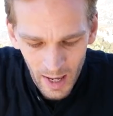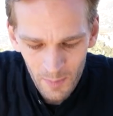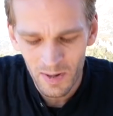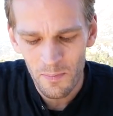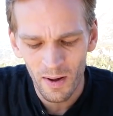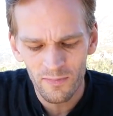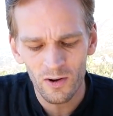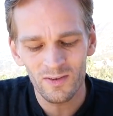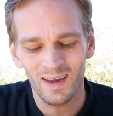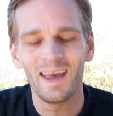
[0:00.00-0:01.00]
How many
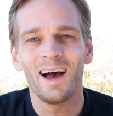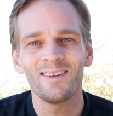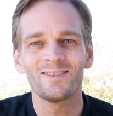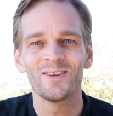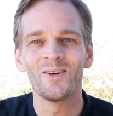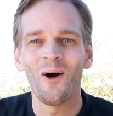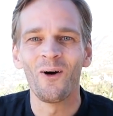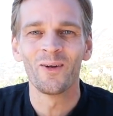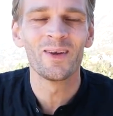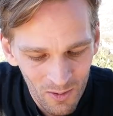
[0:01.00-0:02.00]
buffaloes and cows do you
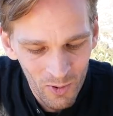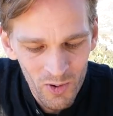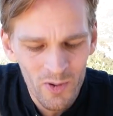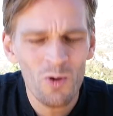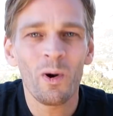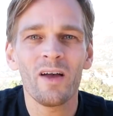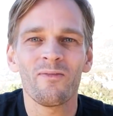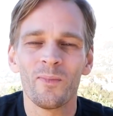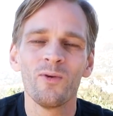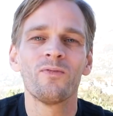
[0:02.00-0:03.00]
own? Will you and your wife
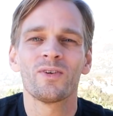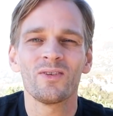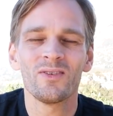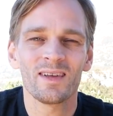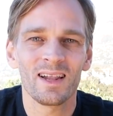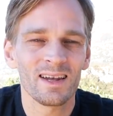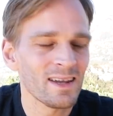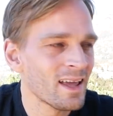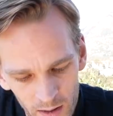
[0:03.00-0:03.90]
move to New Zealand?